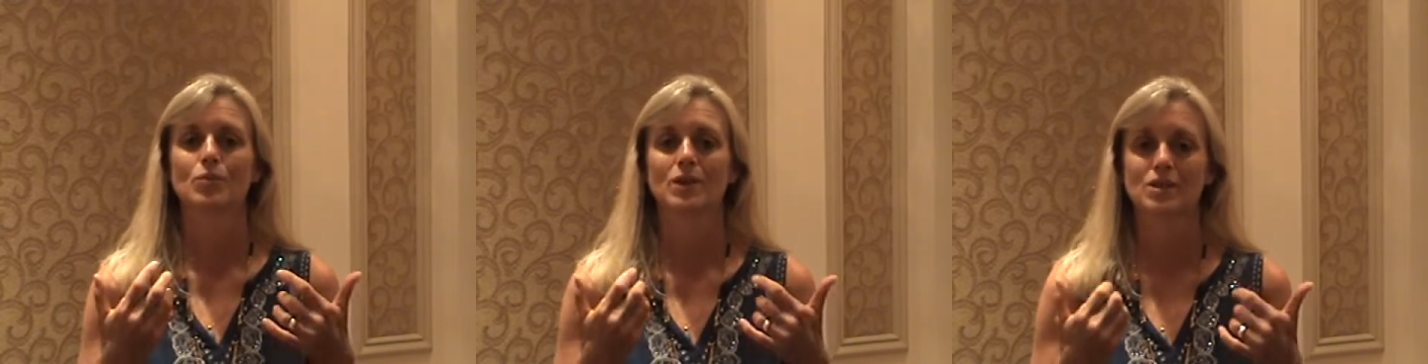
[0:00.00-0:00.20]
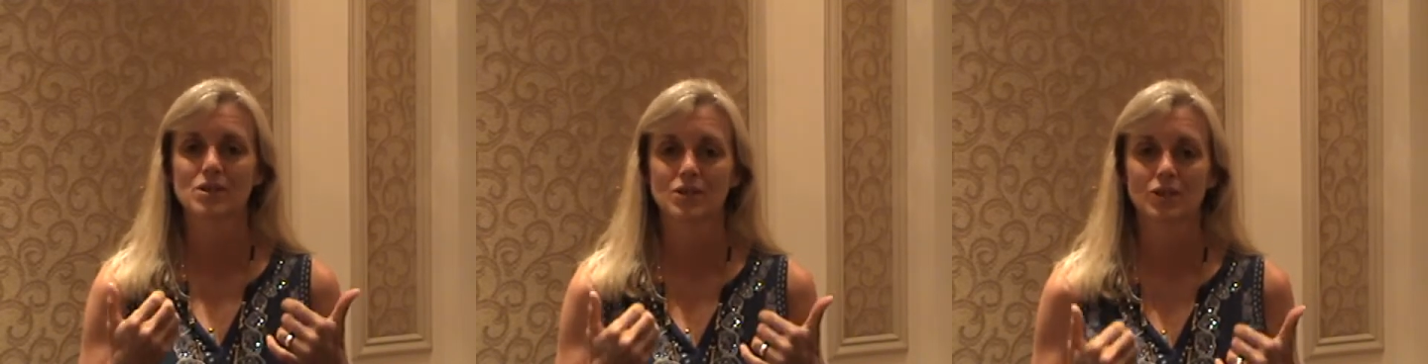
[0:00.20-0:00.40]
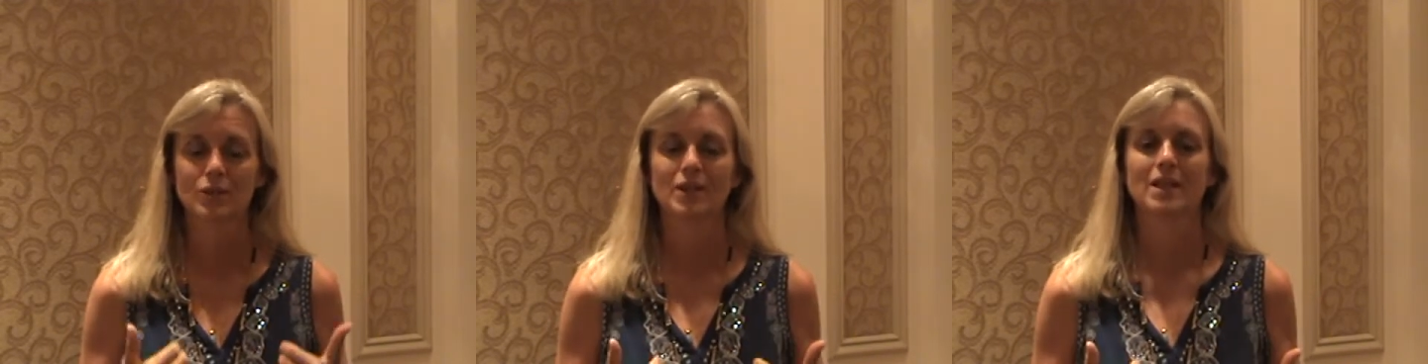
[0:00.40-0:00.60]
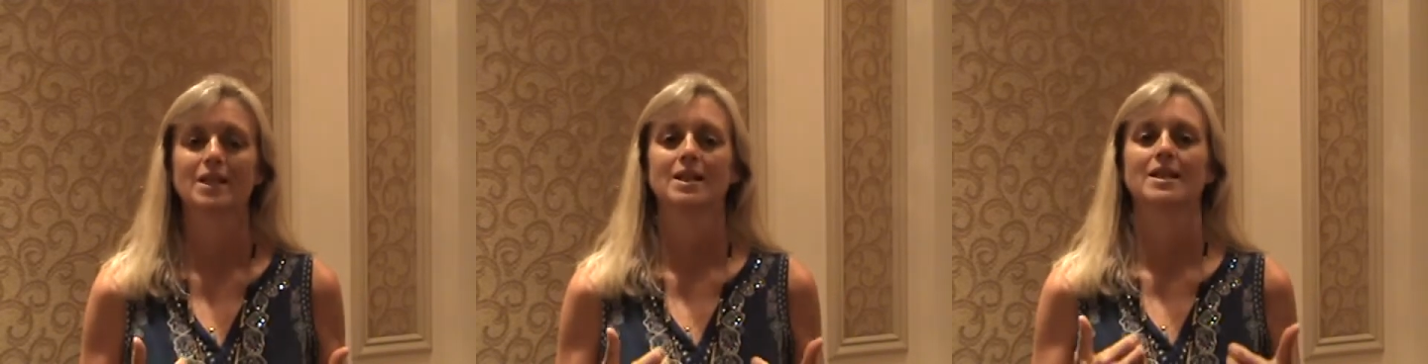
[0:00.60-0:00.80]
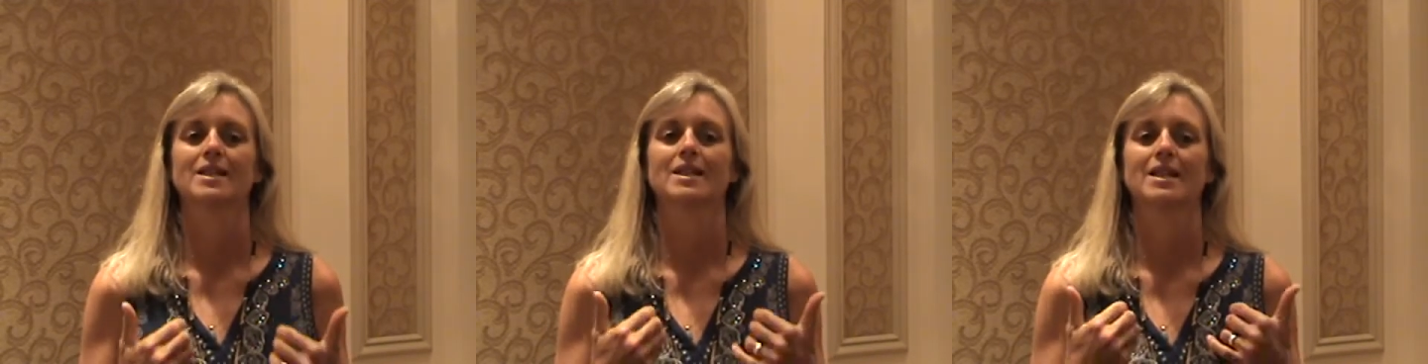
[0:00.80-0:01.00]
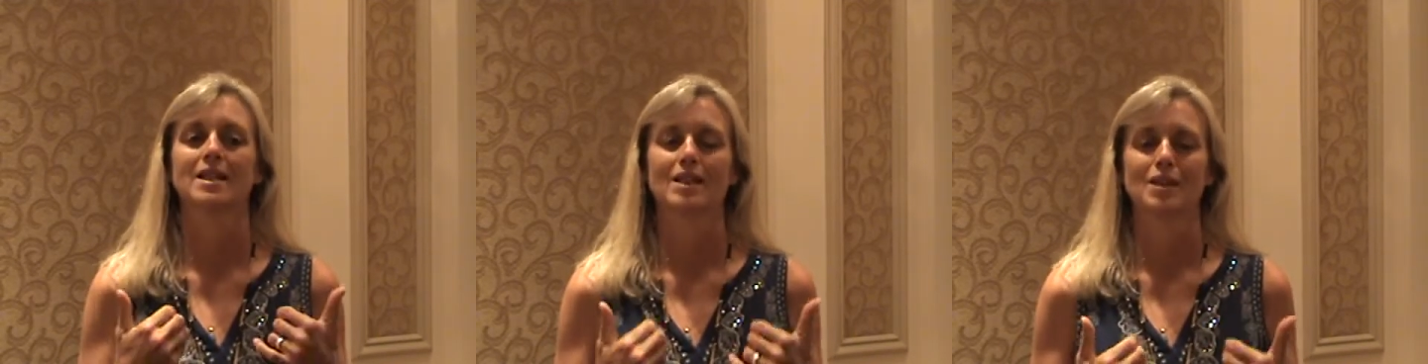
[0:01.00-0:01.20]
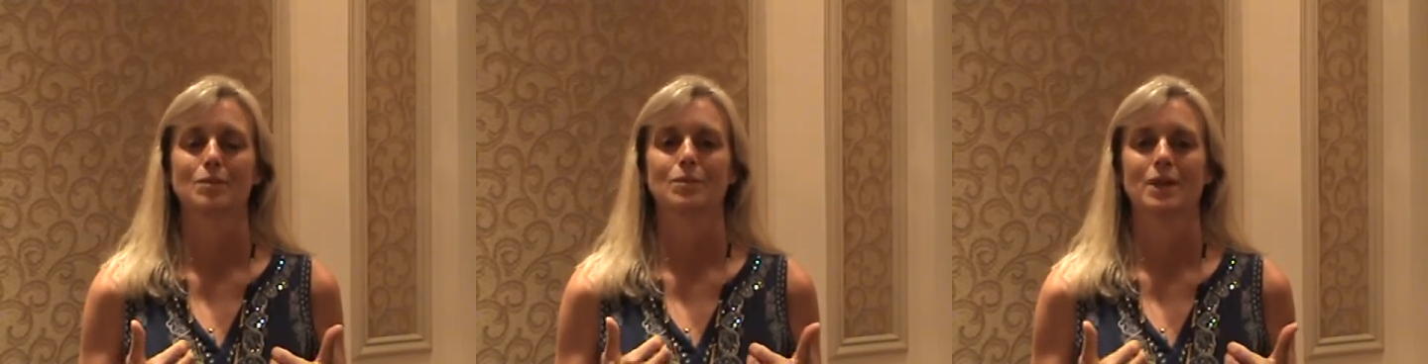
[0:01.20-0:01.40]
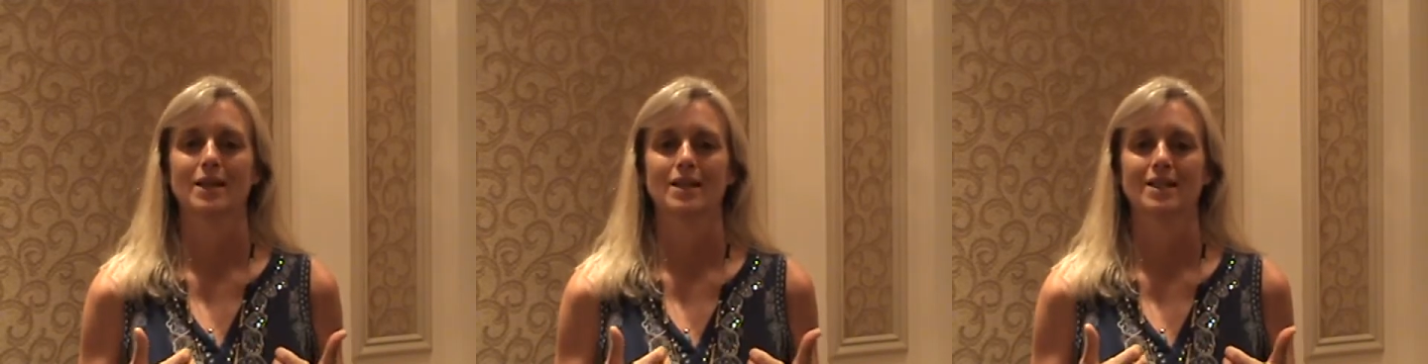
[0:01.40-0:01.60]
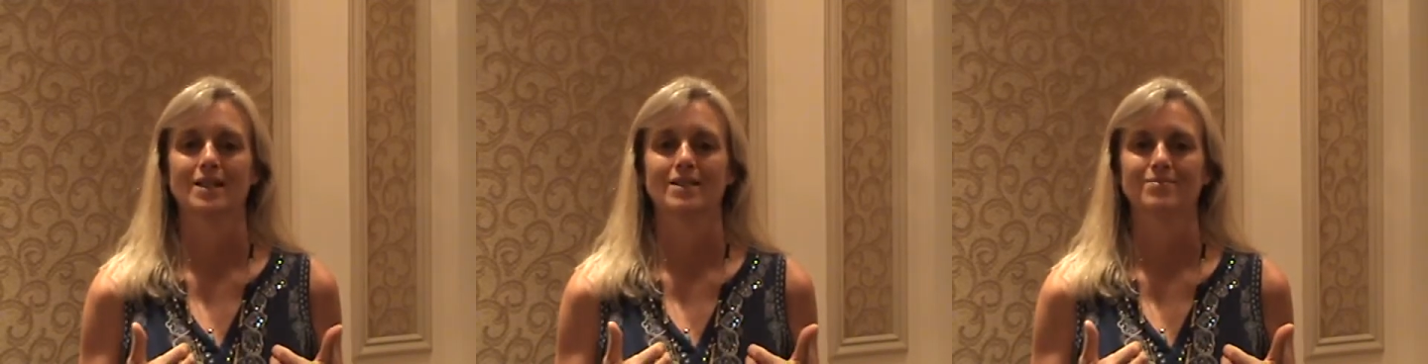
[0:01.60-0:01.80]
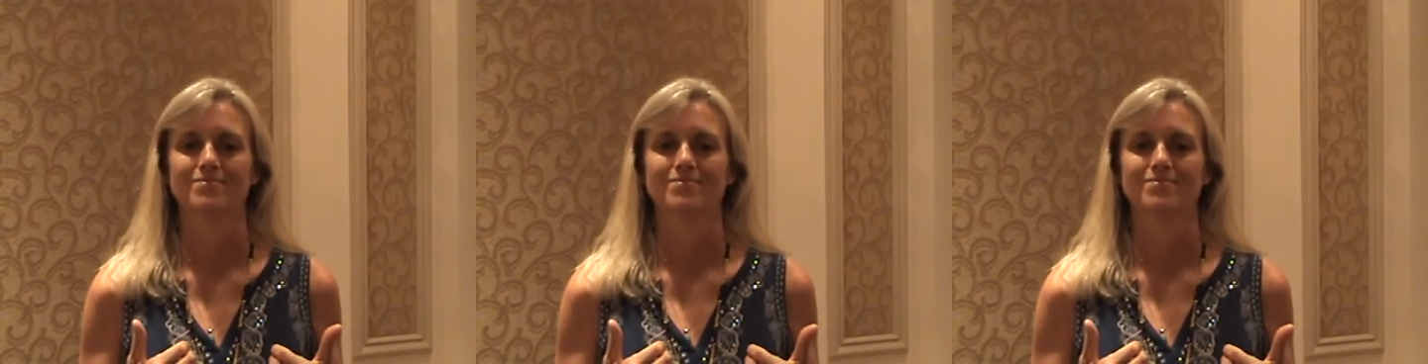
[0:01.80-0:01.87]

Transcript: what's going on in the body.